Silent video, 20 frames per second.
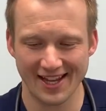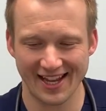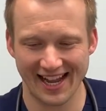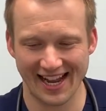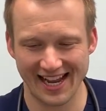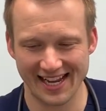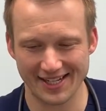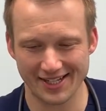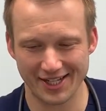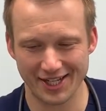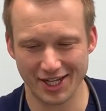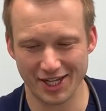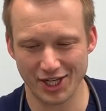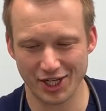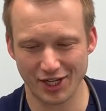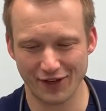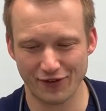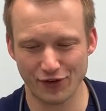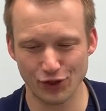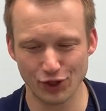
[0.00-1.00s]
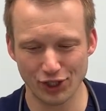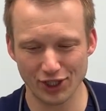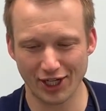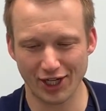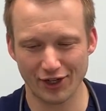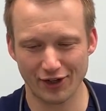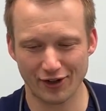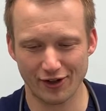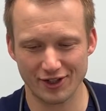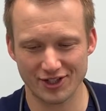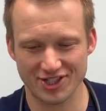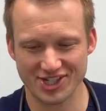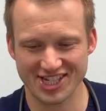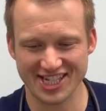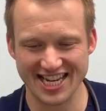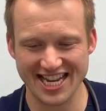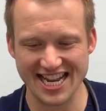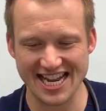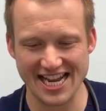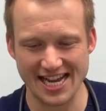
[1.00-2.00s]
And if you look at her
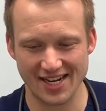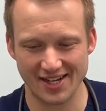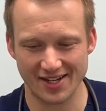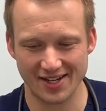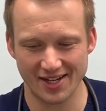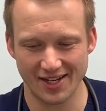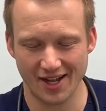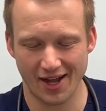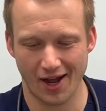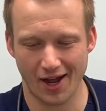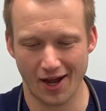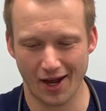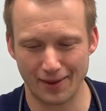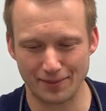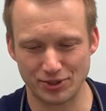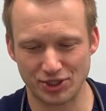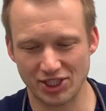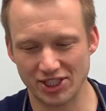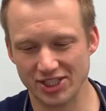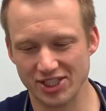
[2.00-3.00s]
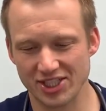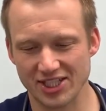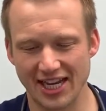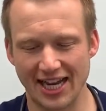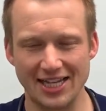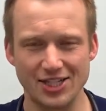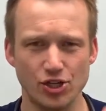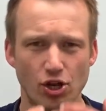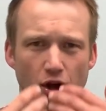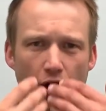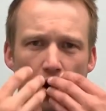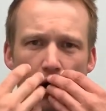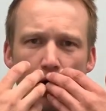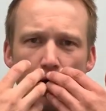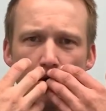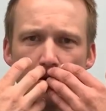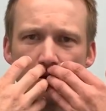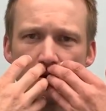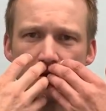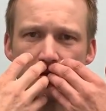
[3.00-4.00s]
skin, she just has
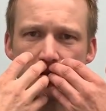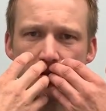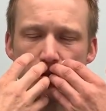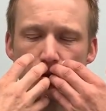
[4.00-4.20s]
all these